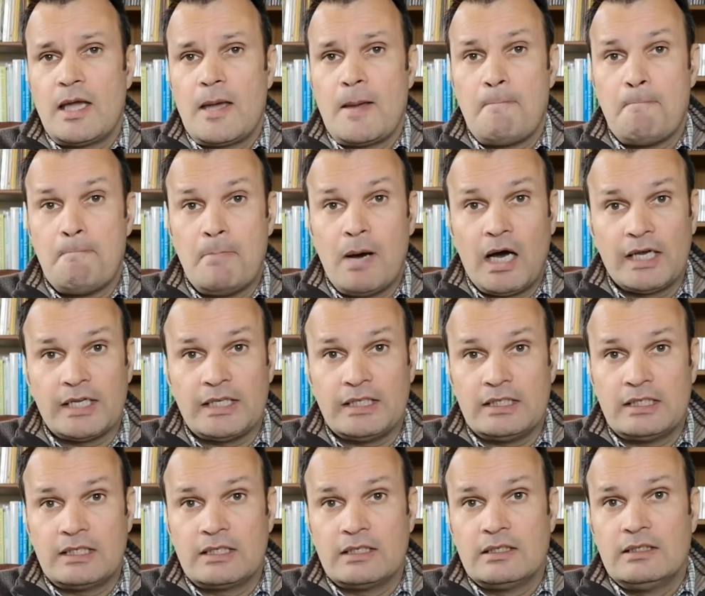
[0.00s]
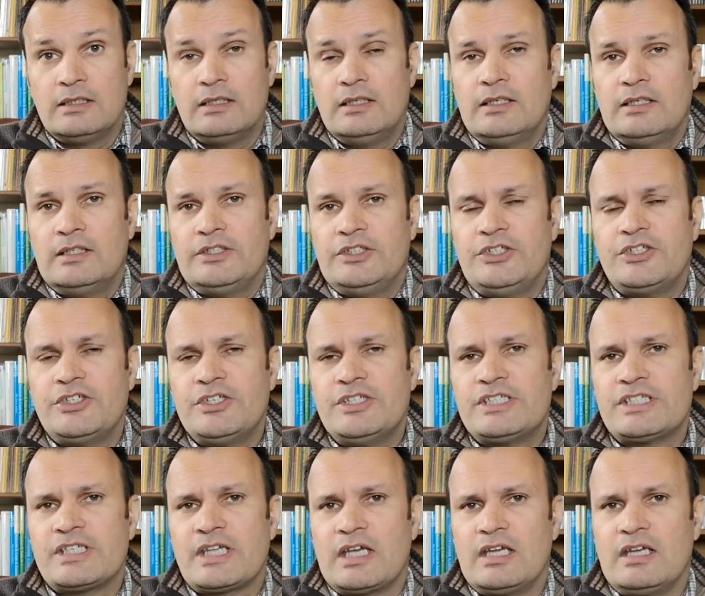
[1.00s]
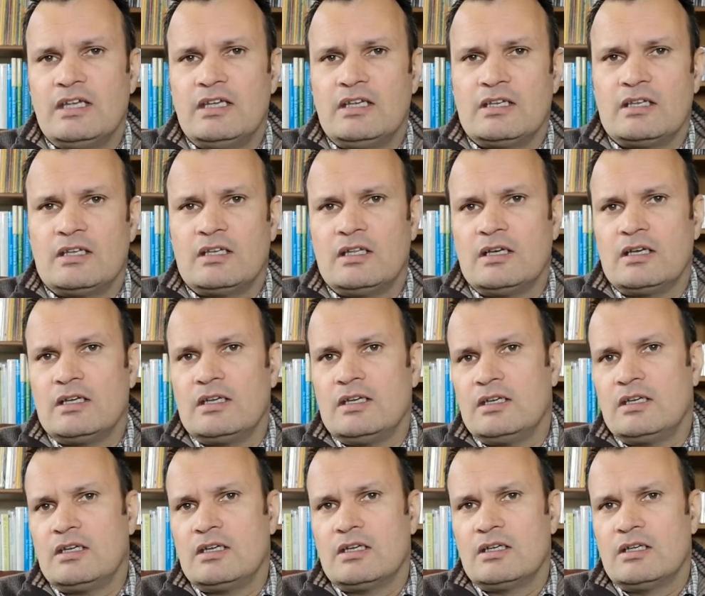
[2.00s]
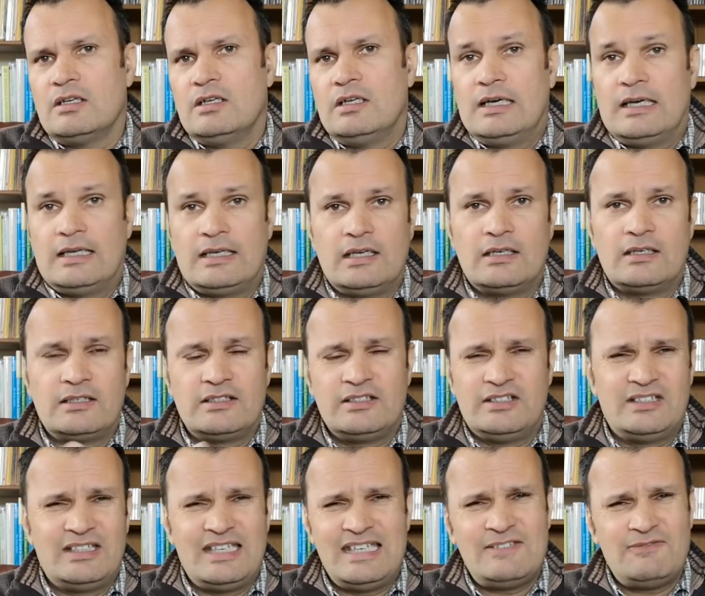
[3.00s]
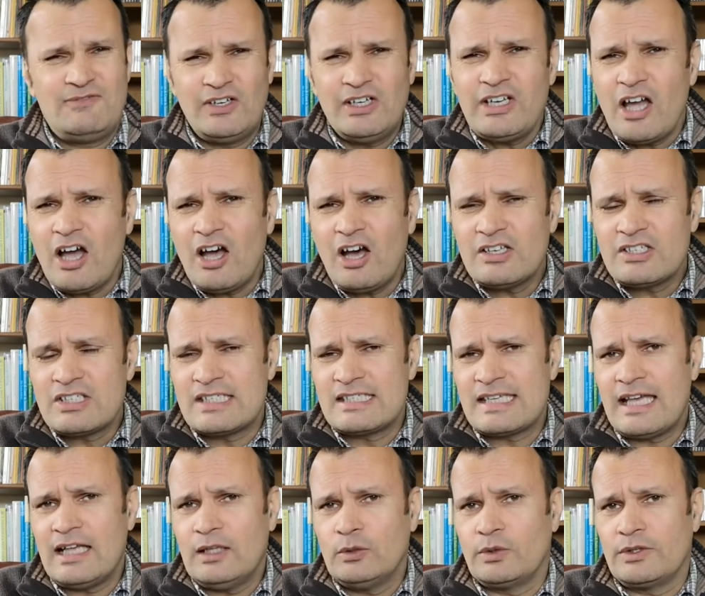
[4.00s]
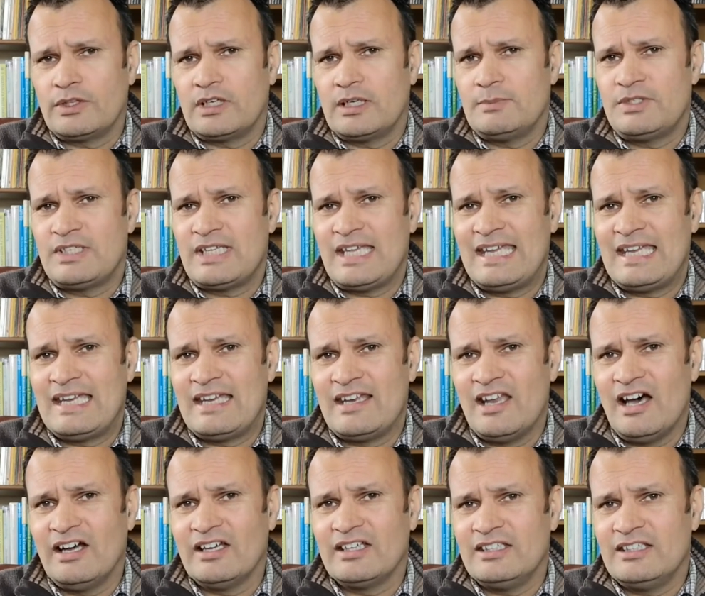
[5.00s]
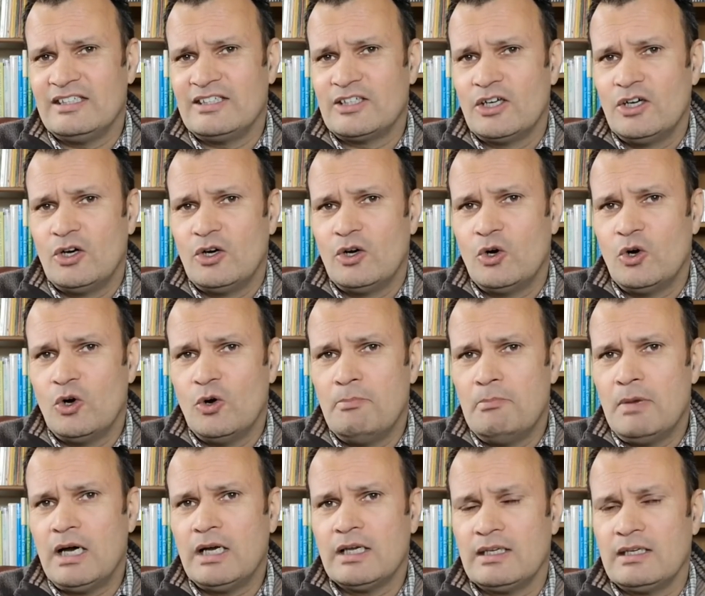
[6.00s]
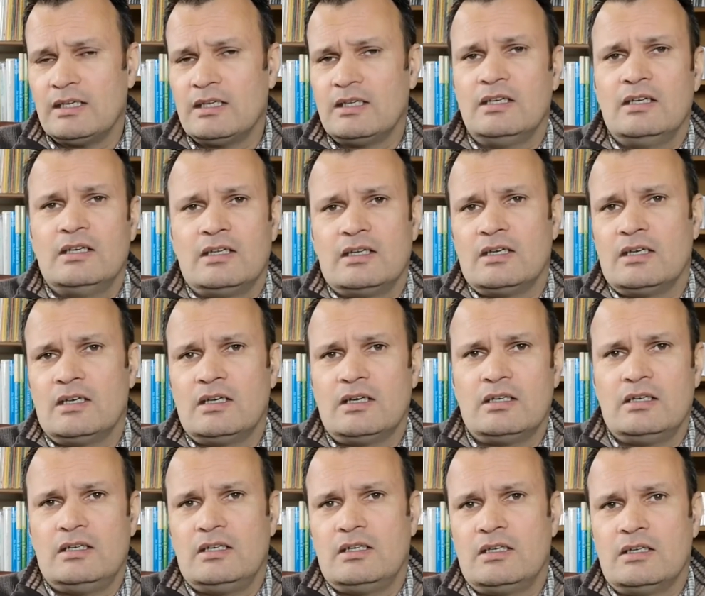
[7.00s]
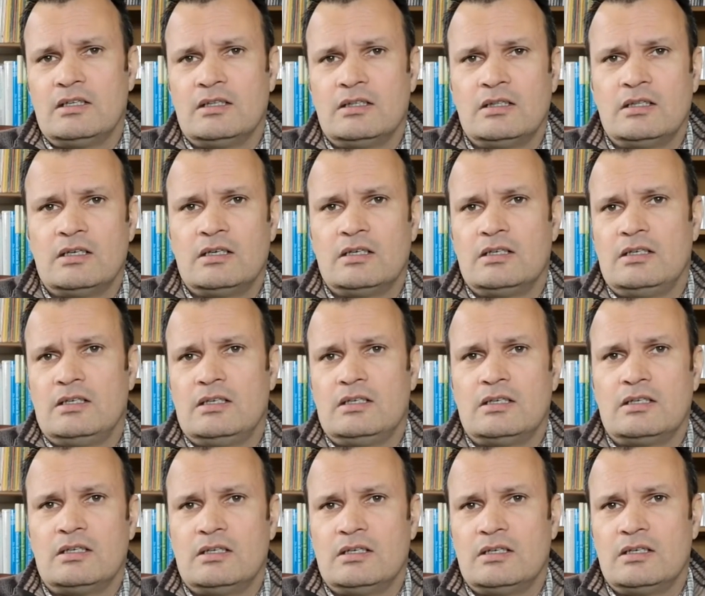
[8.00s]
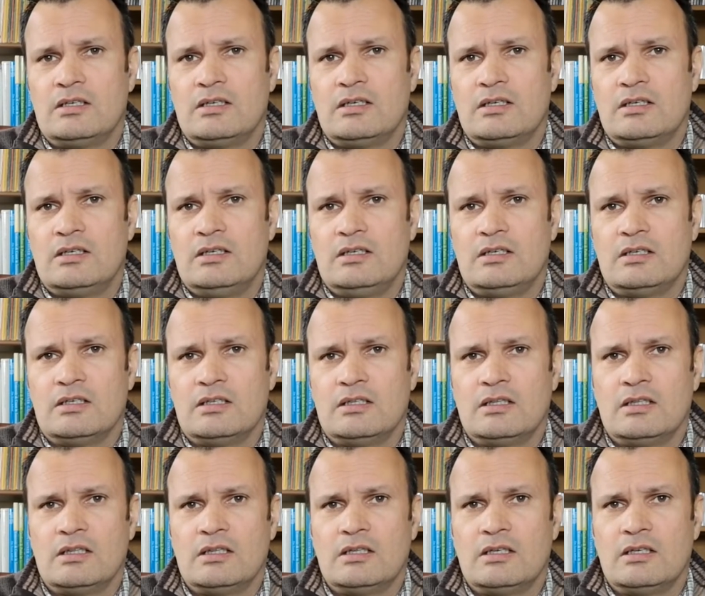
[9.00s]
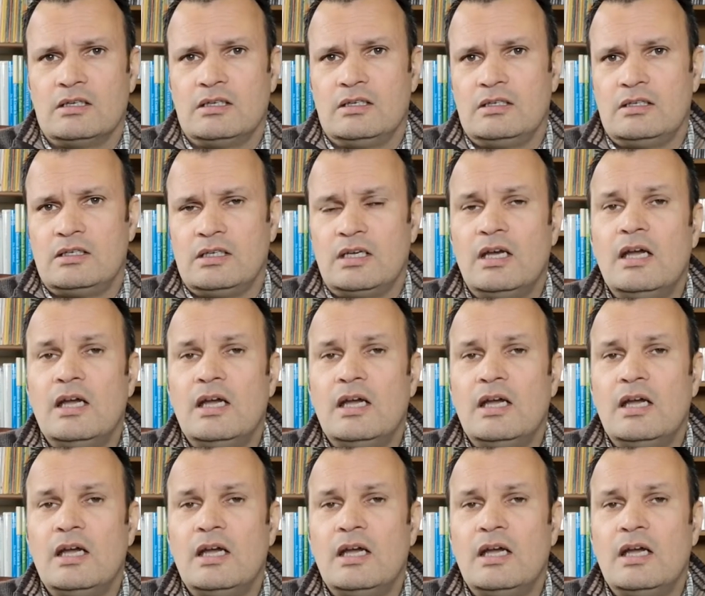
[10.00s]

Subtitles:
Mike. You could say Nike. And it's very hard to tell whether I'm saying Nike or Mike. Nike, Nike, Nike, Nike.